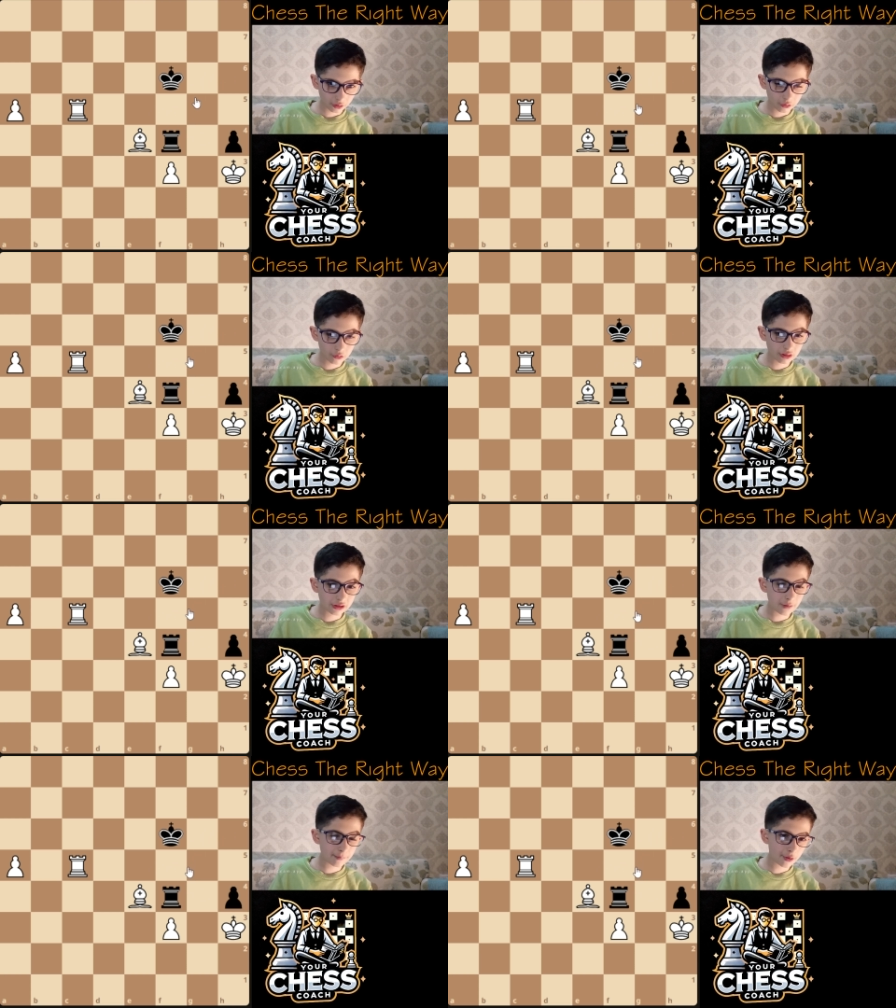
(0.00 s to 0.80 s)

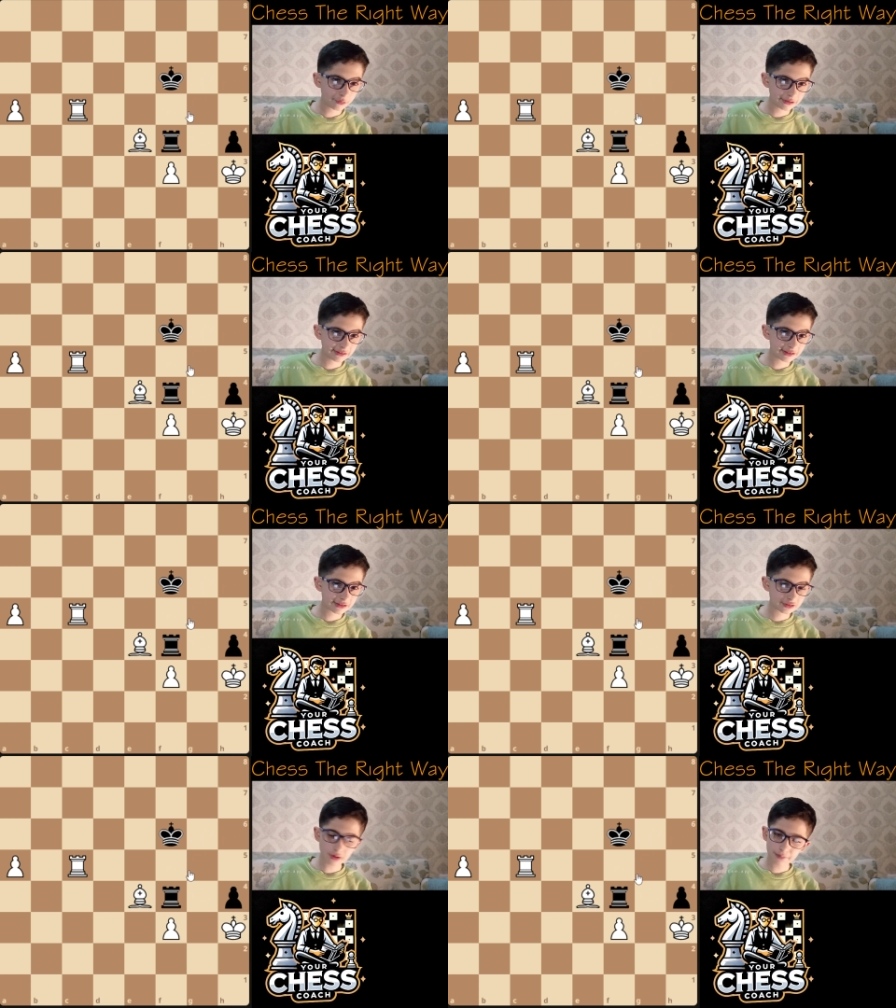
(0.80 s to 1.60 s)
the opponent
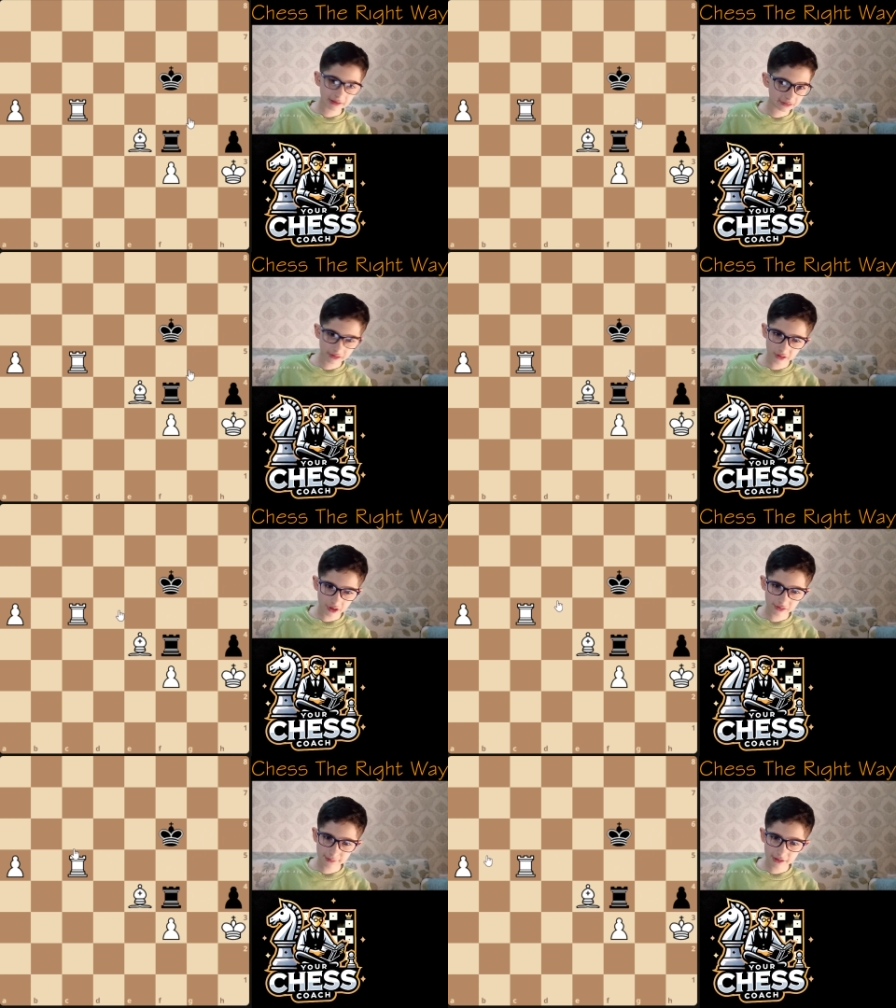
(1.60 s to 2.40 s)
is completely
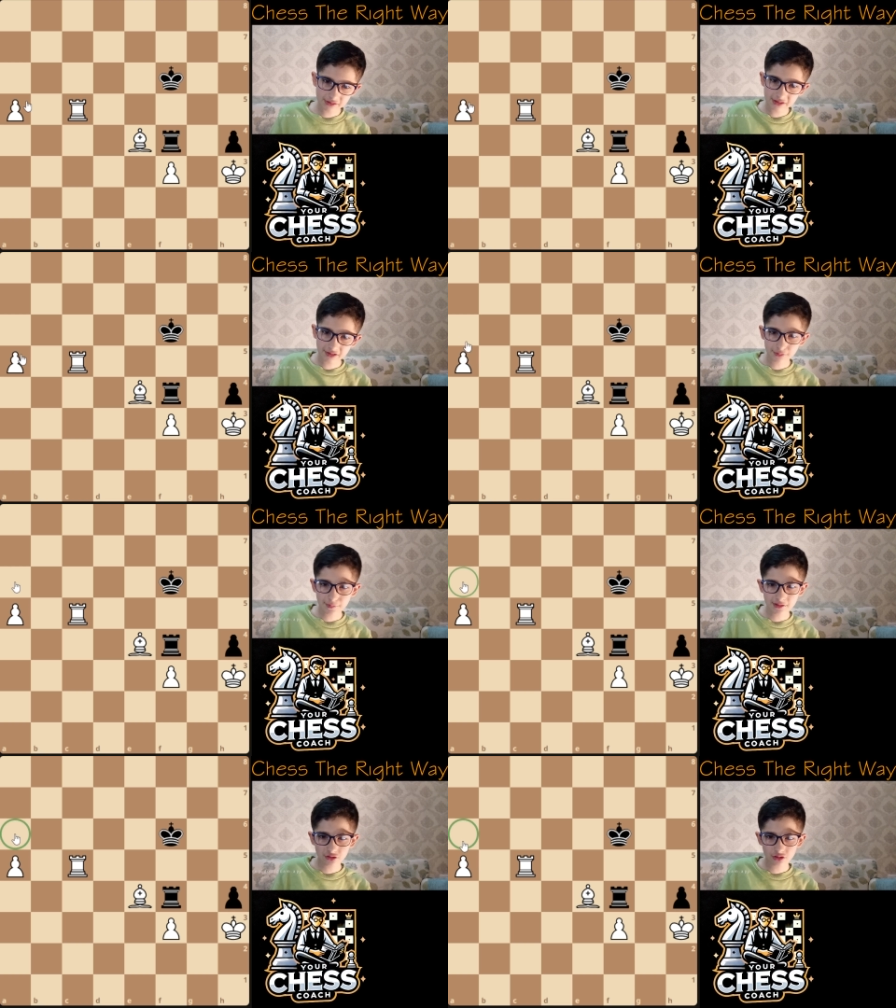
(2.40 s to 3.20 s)
lost, because in this
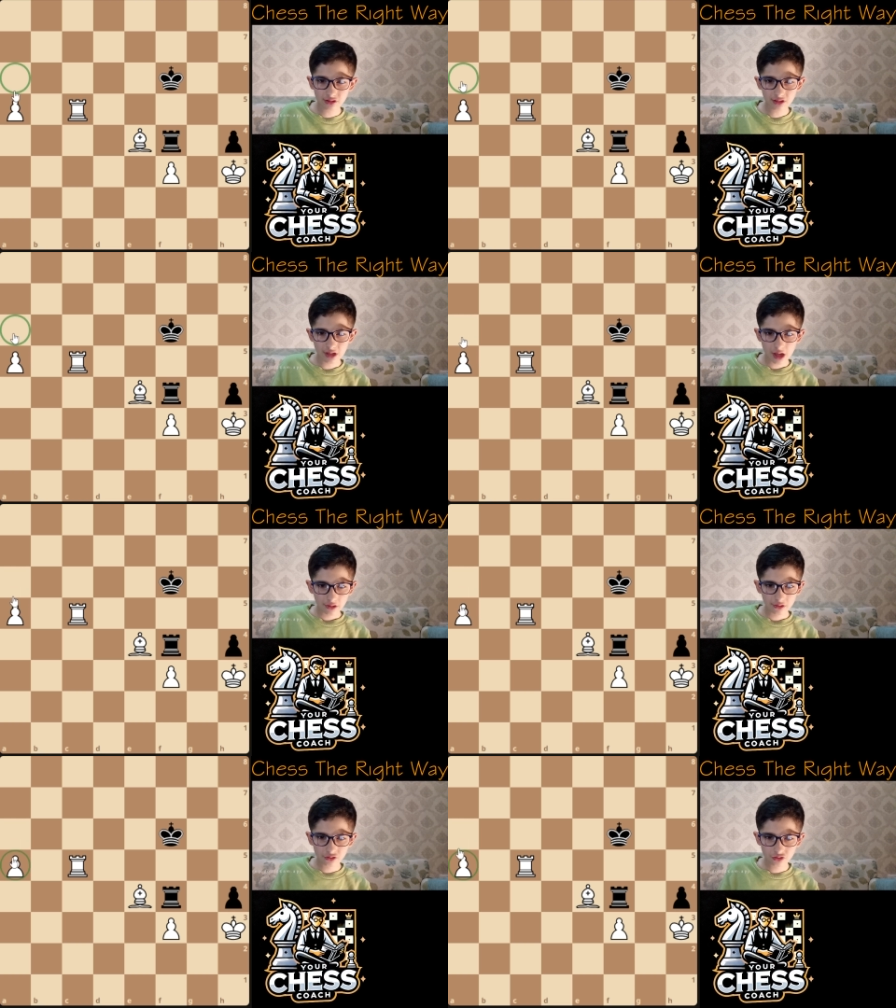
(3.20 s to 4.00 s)
position
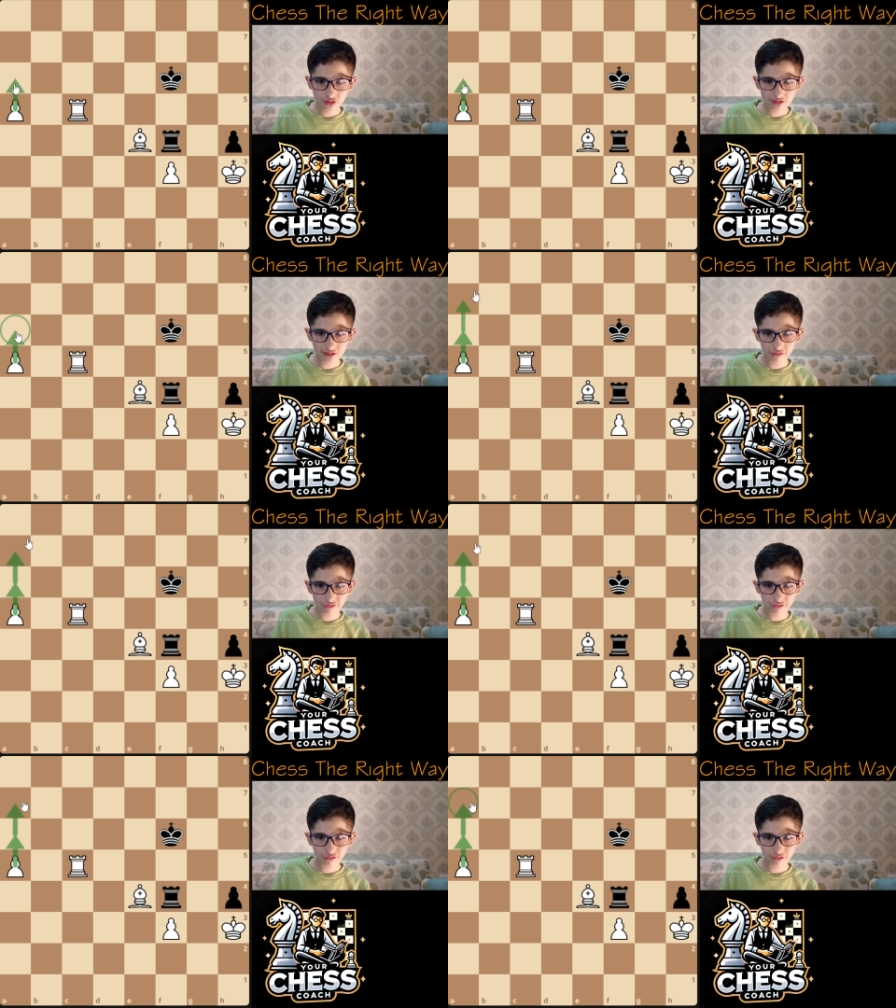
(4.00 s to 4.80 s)
this is just a
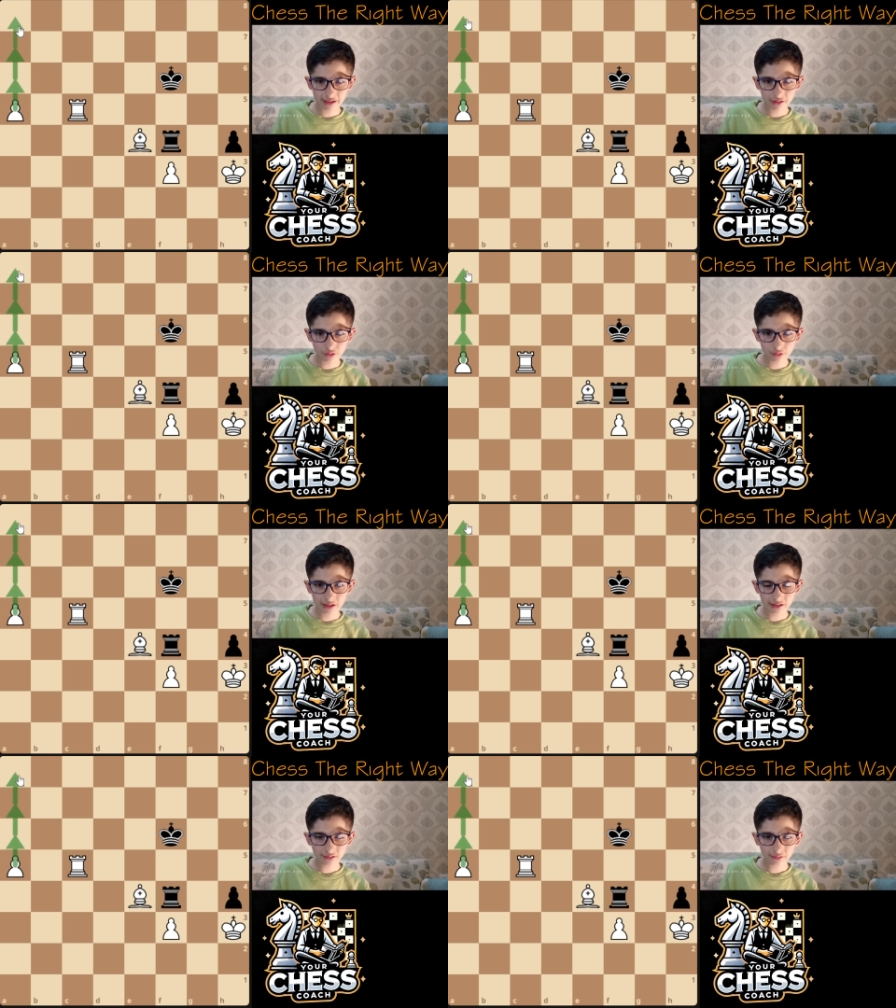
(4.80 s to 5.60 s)
free
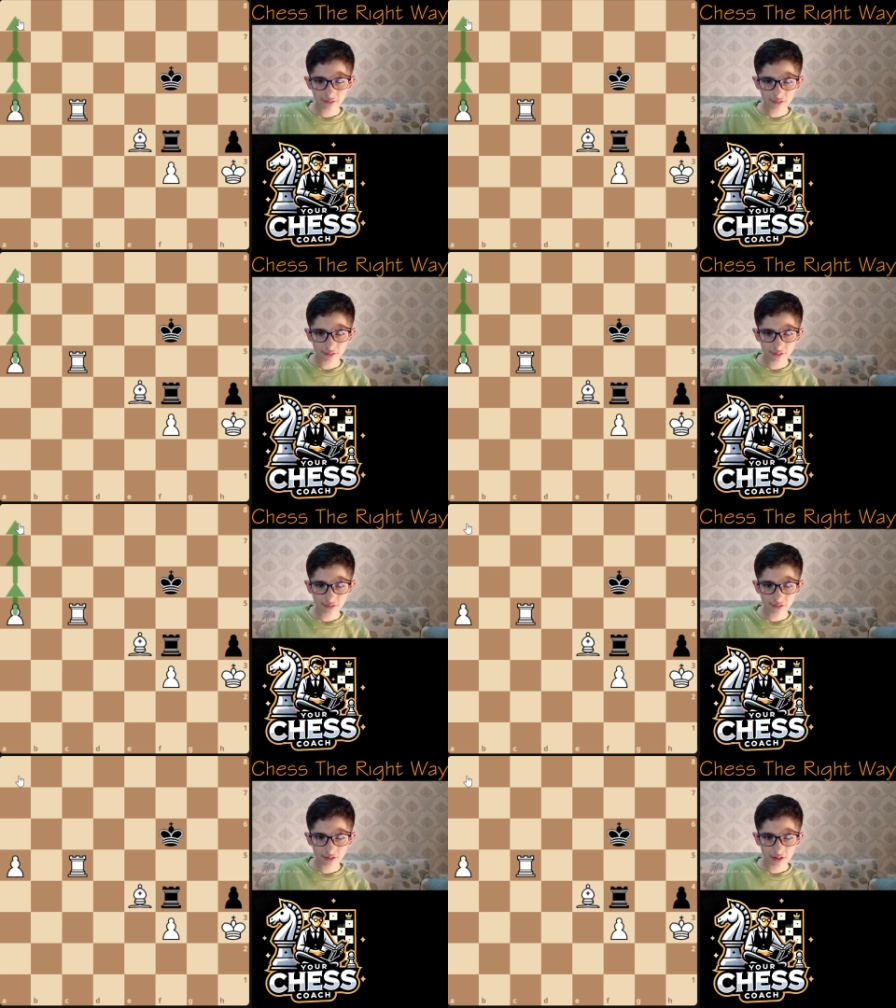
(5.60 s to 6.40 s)
queen,
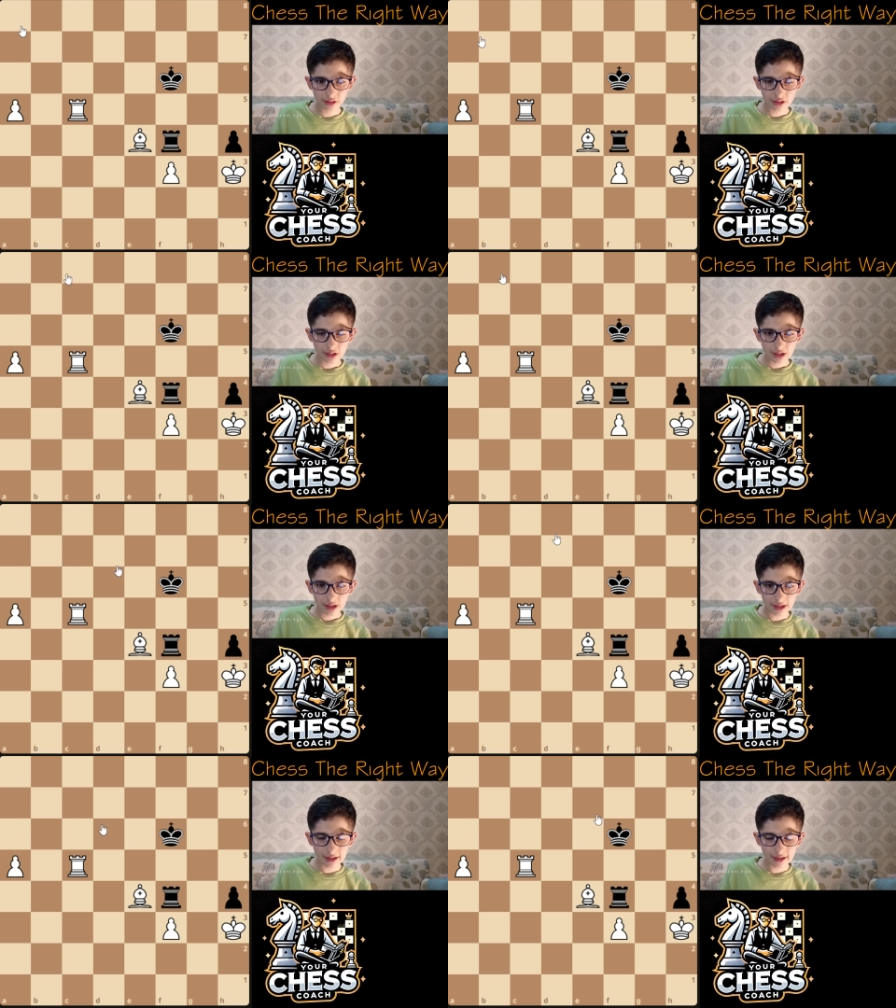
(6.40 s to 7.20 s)

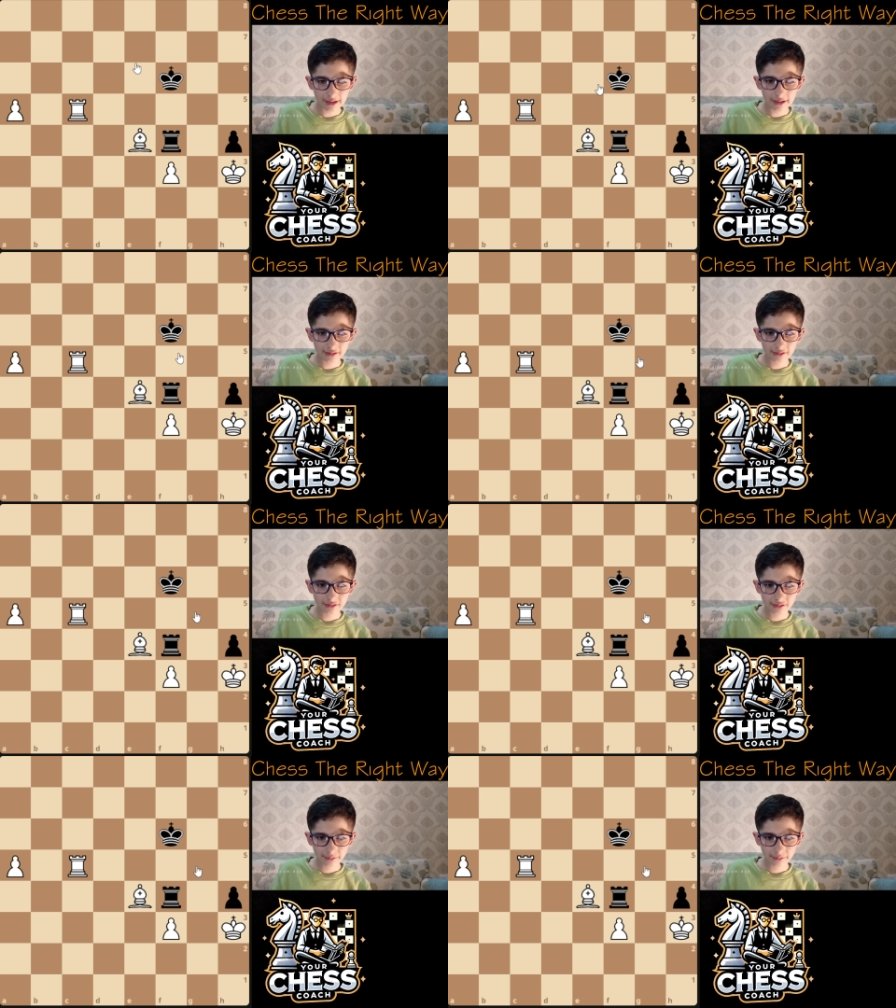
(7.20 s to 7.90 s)
and